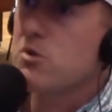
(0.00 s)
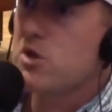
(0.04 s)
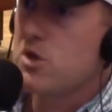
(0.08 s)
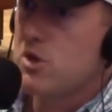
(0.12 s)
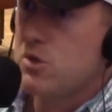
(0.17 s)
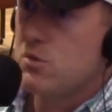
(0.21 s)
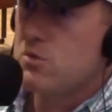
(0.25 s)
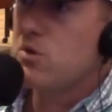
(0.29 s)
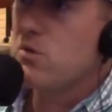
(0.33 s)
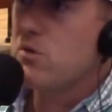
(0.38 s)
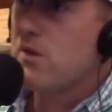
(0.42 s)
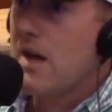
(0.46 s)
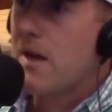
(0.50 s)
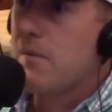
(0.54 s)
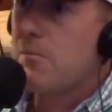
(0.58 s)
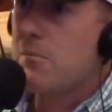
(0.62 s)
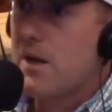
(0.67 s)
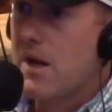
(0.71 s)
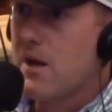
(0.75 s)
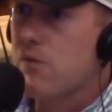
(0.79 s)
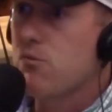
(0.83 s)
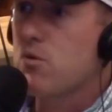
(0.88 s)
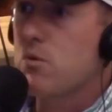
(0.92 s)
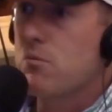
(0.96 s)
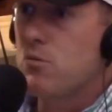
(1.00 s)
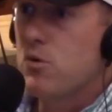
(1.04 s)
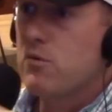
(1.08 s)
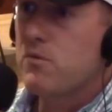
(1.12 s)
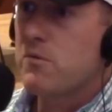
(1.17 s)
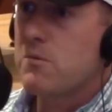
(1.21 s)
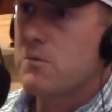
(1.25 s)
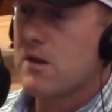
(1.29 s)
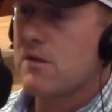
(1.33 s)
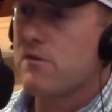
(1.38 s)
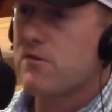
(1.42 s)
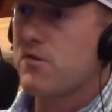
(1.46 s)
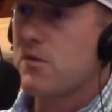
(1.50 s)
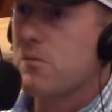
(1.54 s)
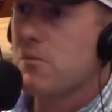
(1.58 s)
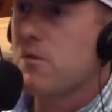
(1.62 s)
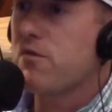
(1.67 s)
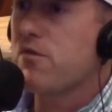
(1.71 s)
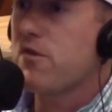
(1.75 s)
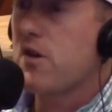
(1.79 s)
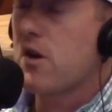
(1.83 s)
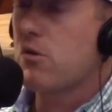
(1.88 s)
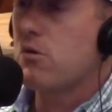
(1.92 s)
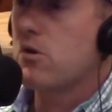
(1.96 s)
You do that by removing it from the
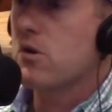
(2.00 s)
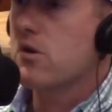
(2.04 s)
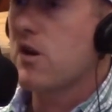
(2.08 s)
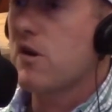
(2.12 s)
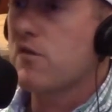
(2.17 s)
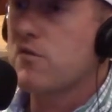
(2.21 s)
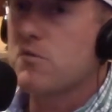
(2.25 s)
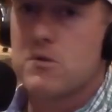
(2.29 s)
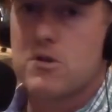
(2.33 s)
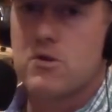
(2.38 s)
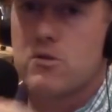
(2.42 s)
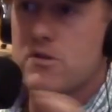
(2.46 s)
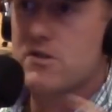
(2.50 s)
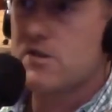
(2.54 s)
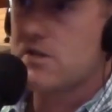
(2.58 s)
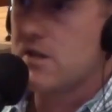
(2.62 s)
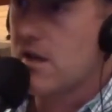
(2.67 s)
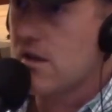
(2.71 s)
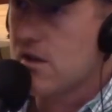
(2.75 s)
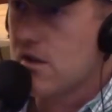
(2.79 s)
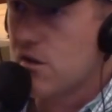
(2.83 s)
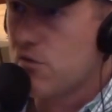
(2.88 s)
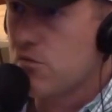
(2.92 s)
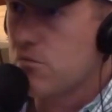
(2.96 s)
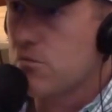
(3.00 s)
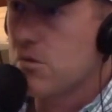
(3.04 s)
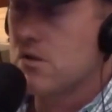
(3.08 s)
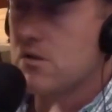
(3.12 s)
federal government or state government,